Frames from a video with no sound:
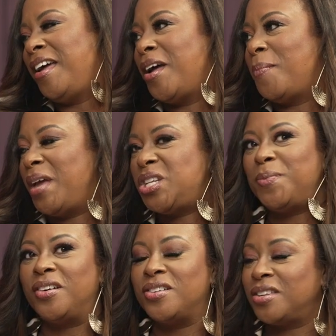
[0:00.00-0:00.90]

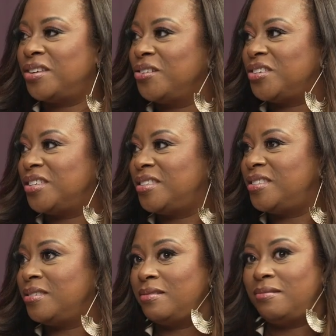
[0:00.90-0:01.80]
matchmakers and coaches
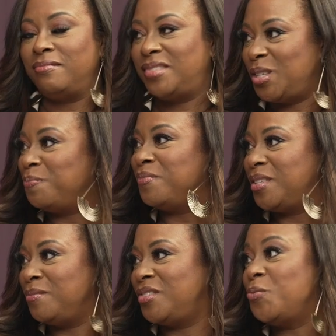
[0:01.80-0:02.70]
to
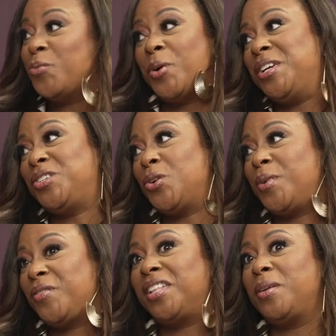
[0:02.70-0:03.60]
do what we do,
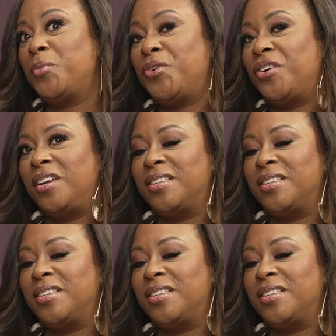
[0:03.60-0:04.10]
but really more in